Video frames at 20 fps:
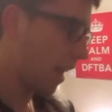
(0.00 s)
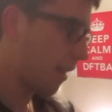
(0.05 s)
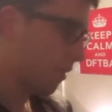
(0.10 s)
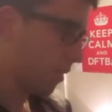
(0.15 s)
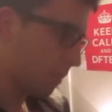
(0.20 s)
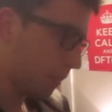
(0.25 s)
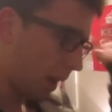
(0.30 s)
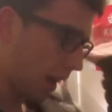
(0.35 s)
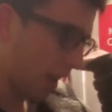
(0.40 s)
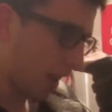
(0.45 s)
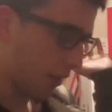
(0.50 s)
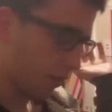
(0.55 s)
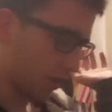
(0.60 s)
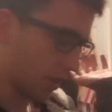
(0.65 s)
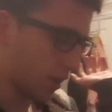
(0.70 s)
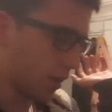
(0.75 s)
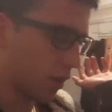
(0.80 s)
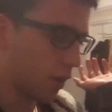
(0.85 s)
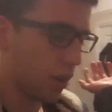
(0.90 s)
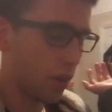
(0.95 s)
everything back,
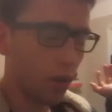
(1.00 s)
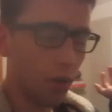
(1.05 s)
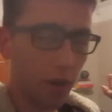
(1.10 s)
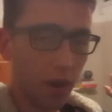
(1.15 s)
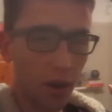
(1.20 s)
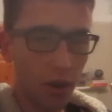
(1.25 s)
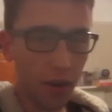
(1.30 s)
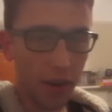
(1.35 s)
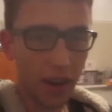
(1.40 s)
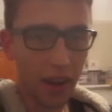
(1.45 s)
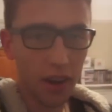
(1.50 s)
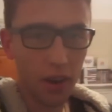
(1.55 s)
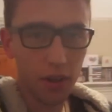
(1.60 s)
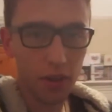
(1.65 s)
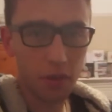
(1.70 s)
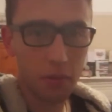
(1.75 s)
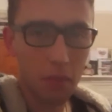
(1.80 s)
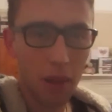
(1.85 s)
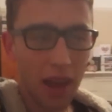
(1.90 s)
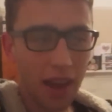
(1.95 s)
everything's hunky-dory, or I get
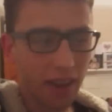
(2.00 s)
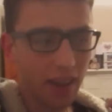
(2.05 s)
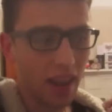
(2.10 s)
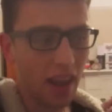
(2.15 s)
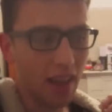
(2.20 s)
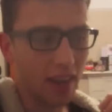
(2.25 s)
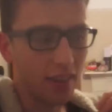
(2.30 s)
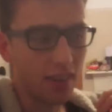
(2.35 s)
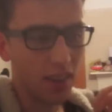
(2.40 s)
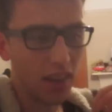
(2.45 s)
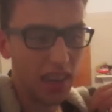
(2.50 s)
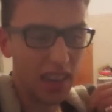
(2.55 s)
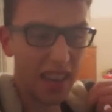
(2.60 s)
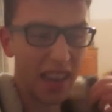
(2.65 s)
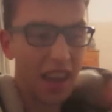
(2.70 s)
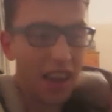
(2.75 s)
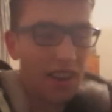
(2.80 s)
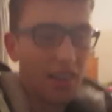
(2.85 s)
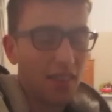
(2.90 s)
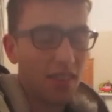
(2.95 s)
nothing back and I
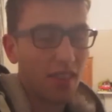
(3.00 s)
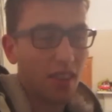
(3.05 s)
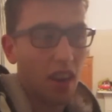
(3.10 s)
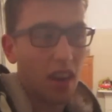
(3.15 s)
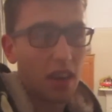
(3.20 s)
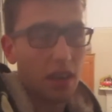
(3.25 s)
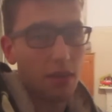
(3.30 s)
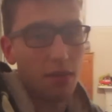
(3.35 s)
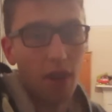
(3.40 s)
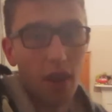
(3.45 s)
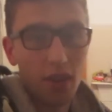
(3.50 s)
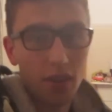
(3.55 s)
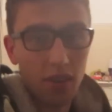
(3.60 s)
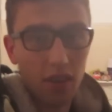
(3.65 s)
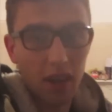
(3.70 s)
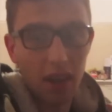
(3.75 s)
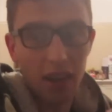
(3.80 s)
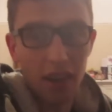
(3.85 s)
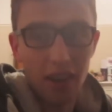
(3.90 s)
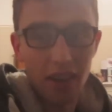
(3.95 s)
get a slightly
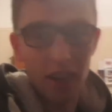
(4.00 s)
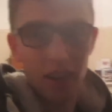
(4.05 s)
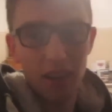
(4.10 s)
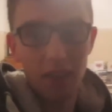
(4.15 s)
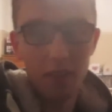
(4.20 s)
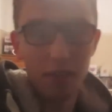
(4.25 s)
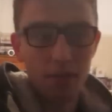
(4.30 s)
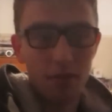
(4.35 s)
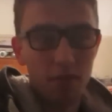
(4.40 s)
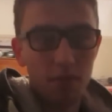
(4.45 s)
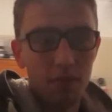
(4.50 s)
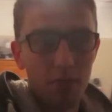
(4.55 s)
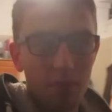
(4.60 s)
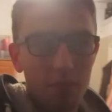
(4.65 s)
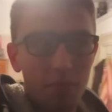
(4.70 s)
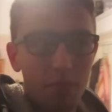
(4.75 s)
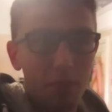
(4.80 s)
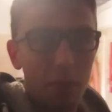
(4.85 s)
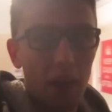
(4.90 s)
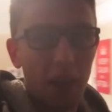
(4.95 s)
faster,
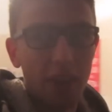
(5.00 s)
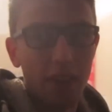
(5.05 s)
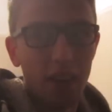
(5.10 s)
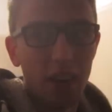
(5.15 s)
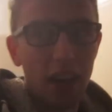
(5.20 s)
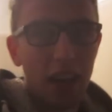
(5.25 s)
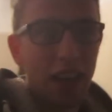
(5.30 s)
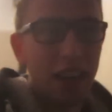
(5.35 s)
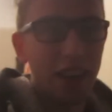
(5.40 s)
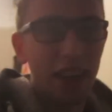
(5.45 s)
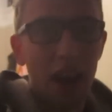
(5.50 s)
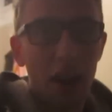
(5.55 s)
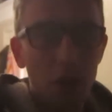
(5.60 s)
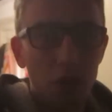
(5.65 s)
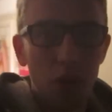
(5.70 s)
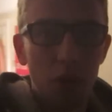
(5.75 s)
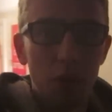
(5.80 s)
better laid out